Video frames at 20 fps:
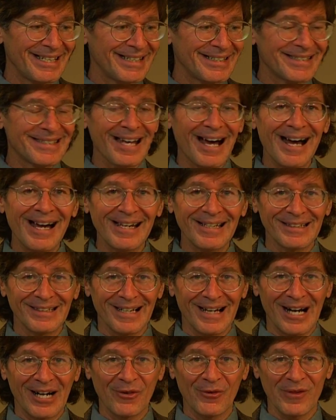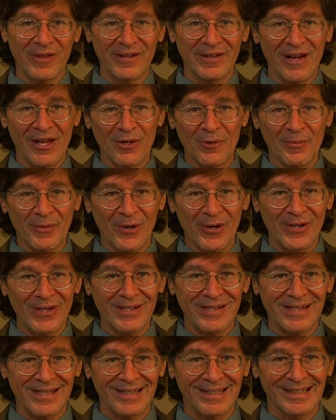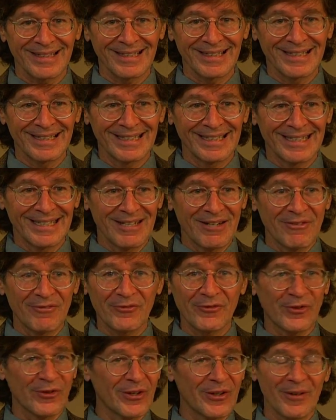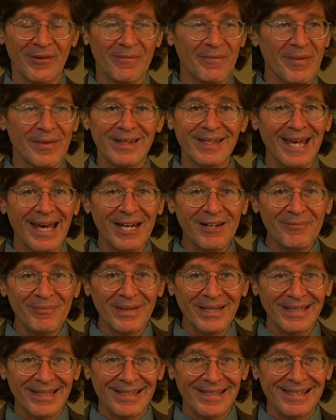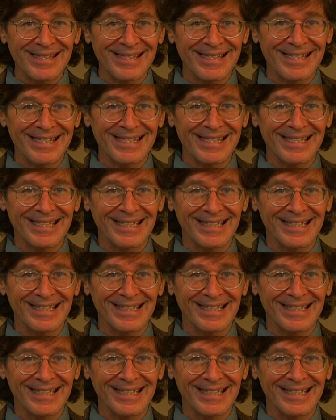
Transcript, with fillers: dialogue with another person for ten minutes.